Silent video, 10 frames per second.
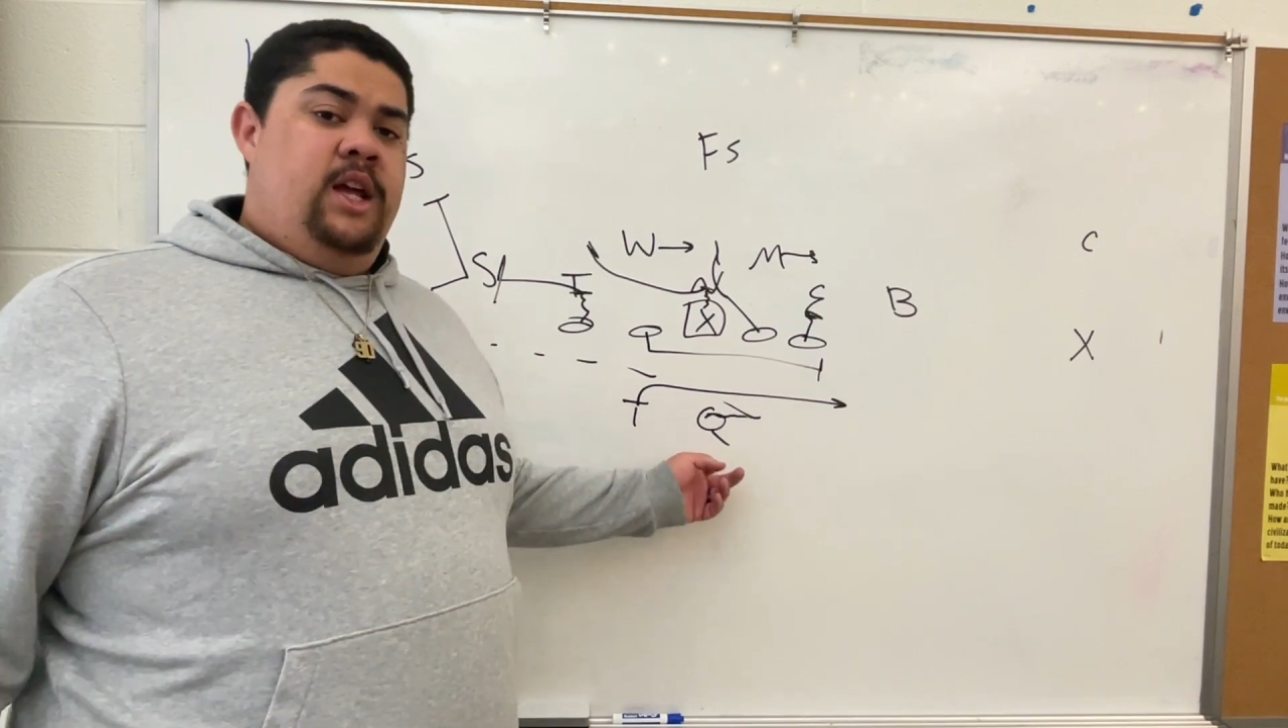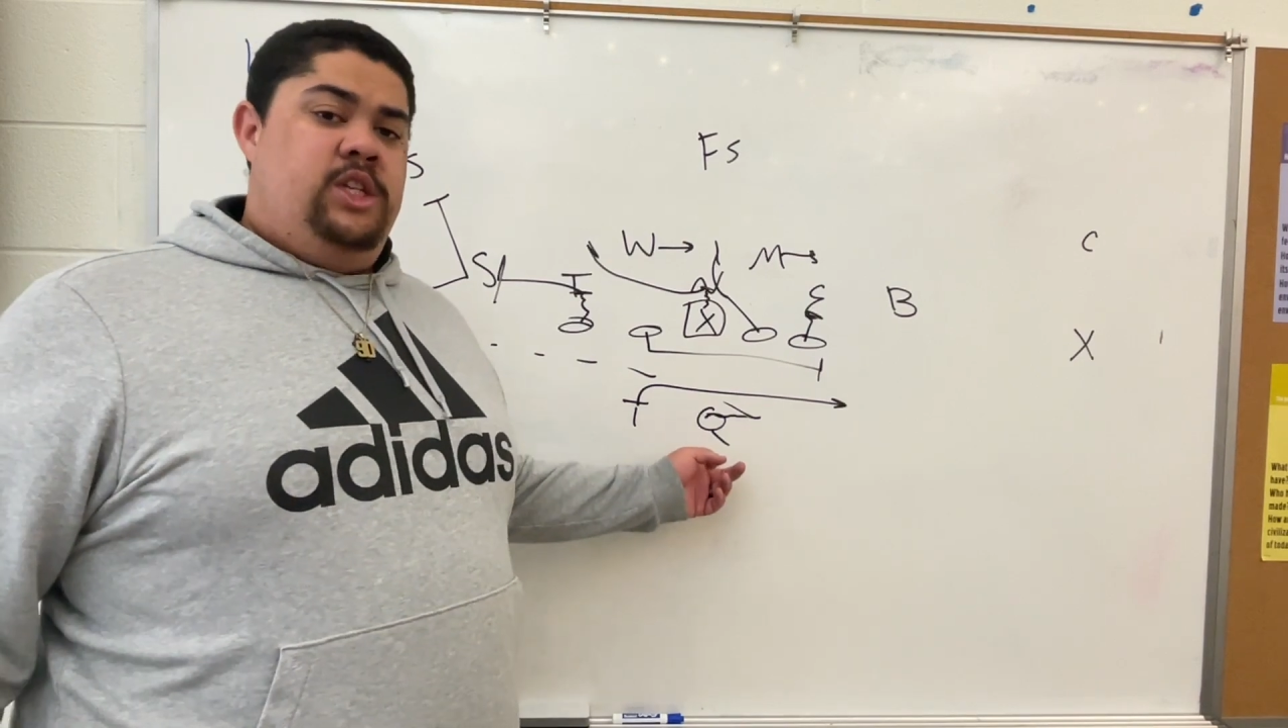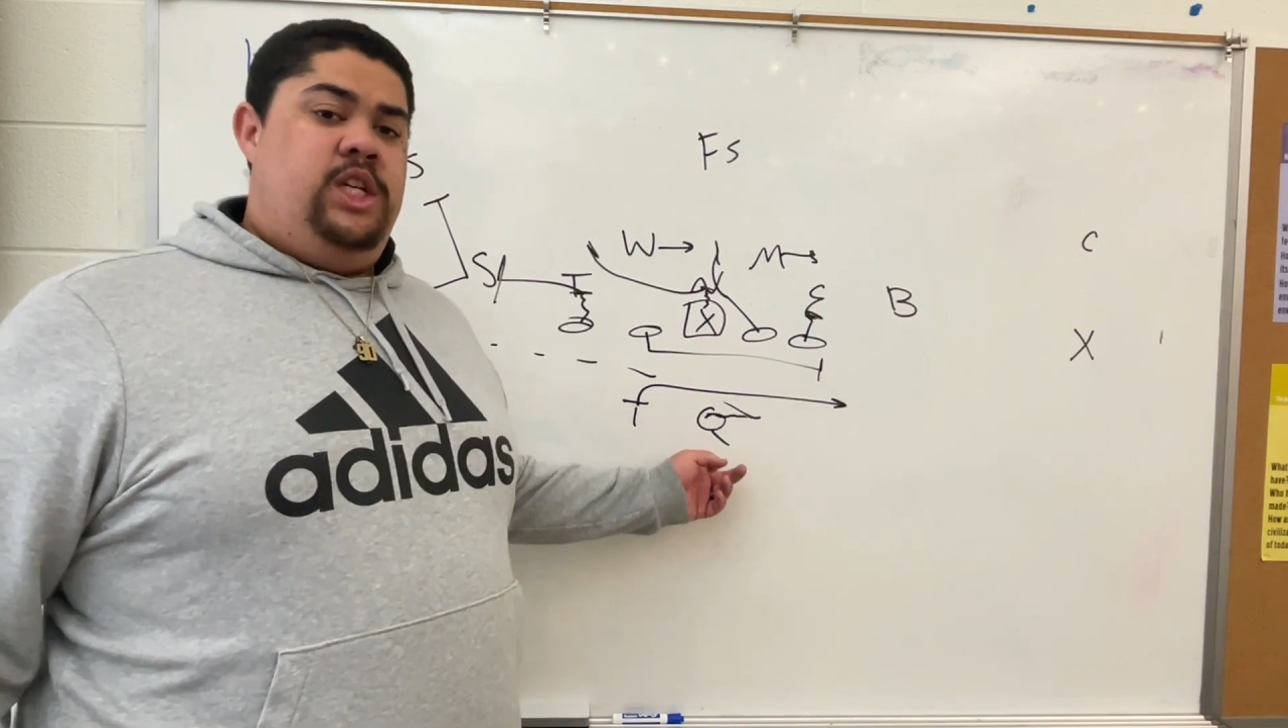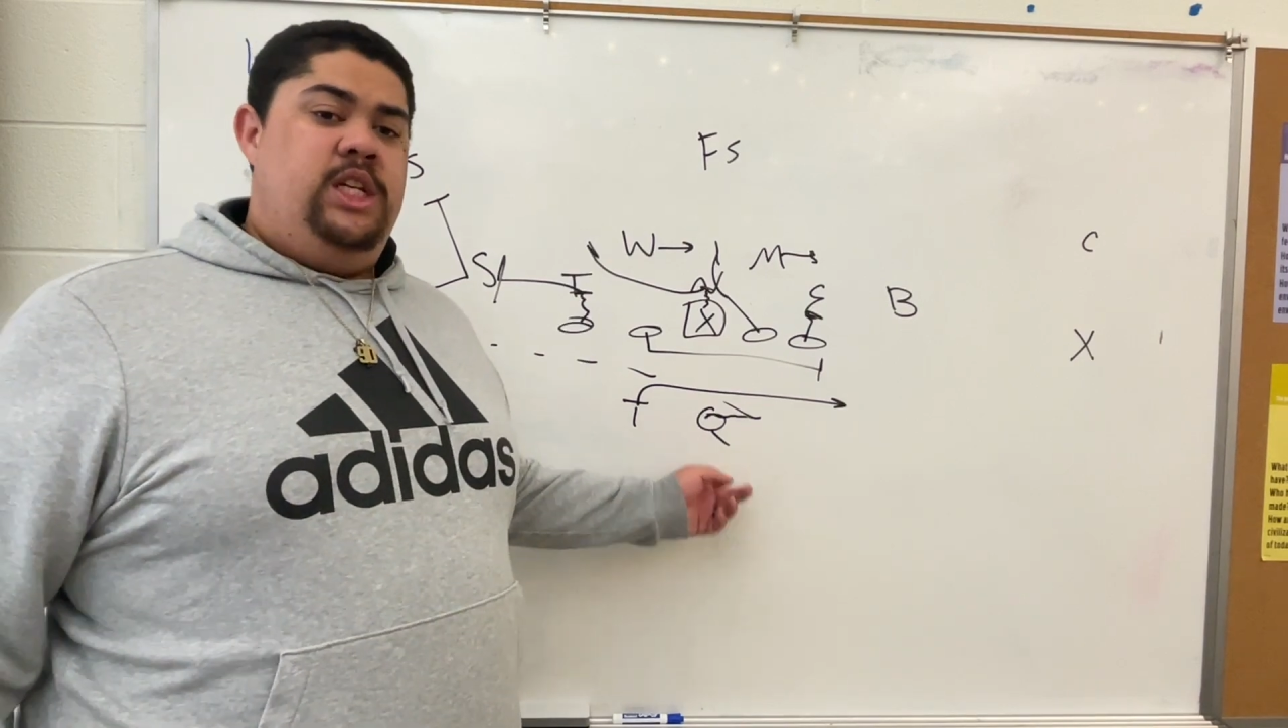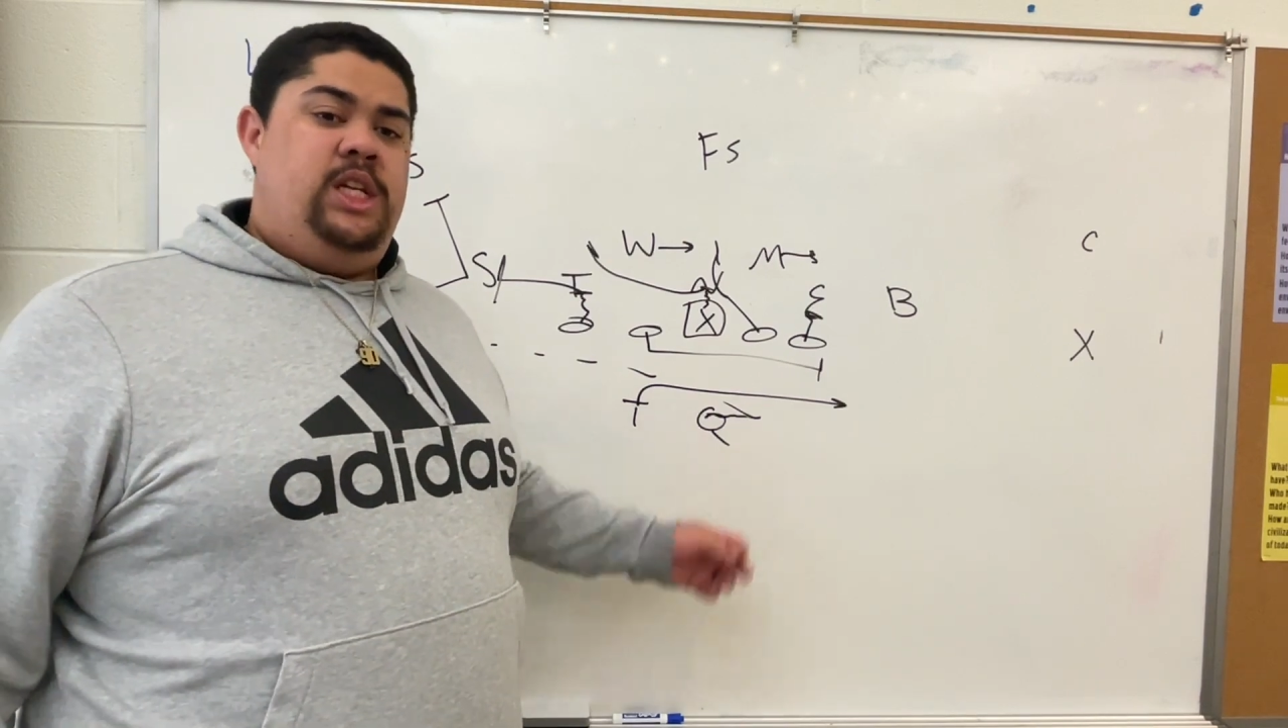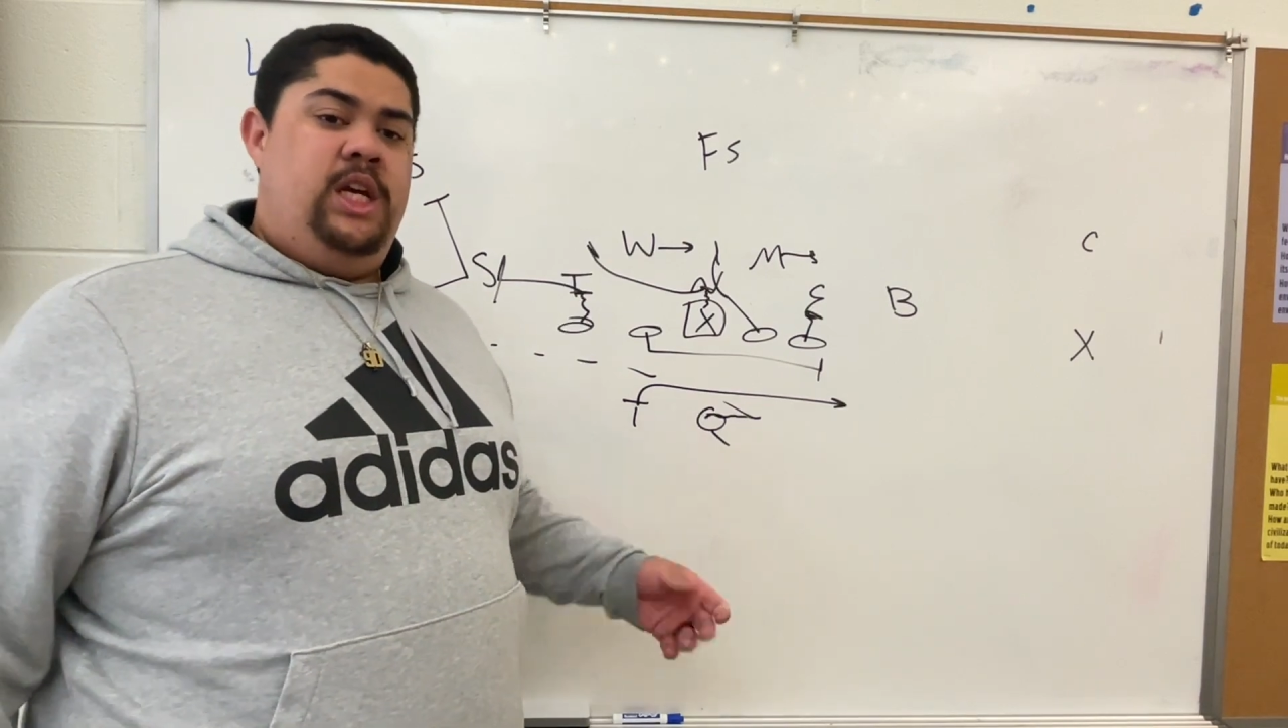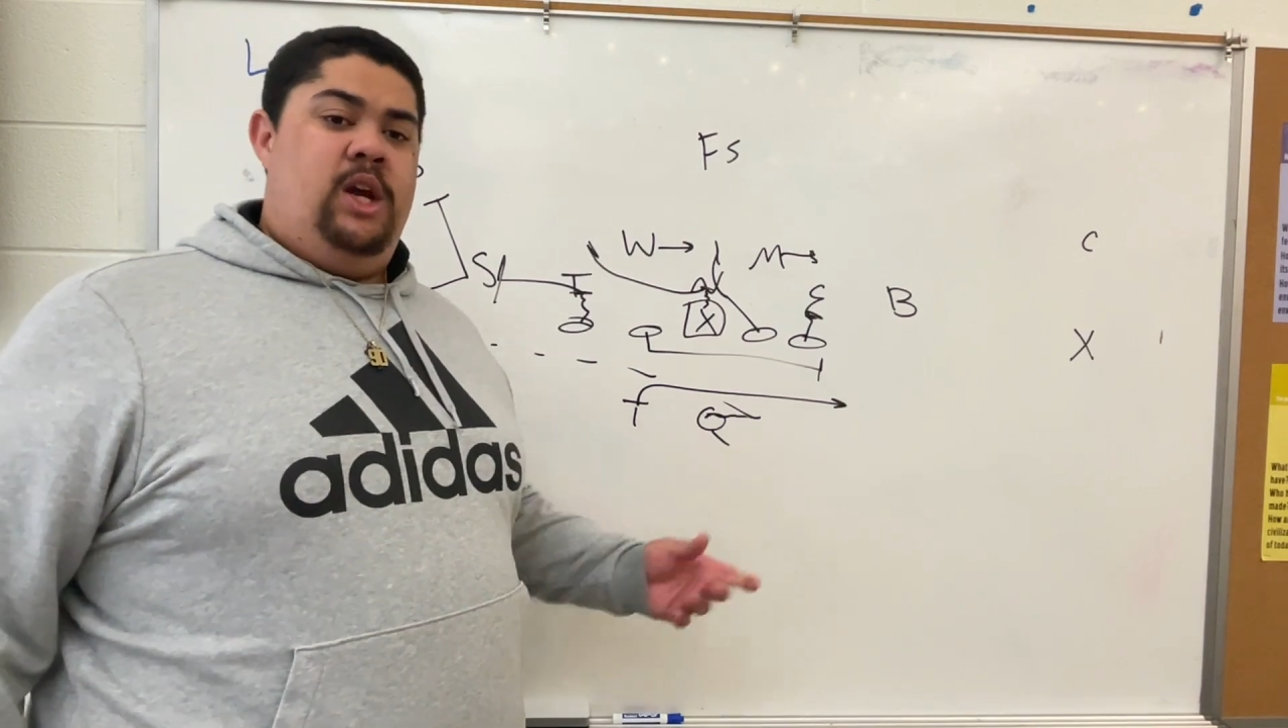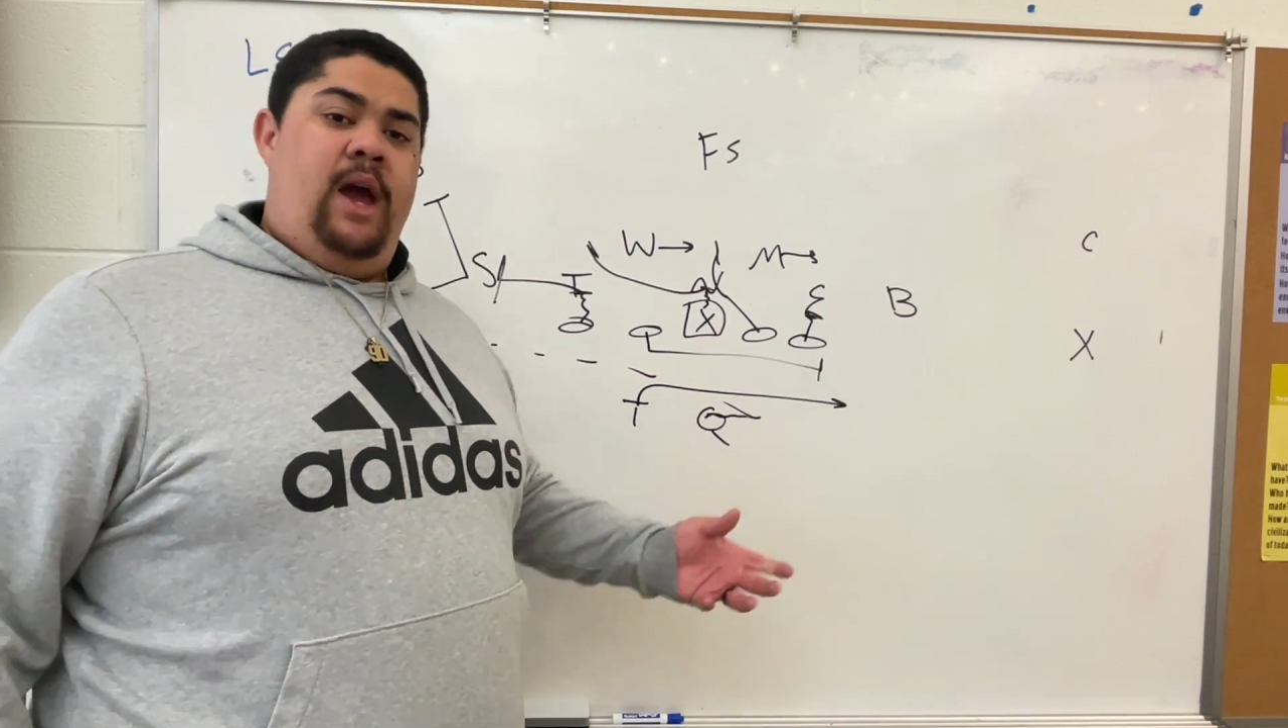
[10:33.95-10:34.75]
GT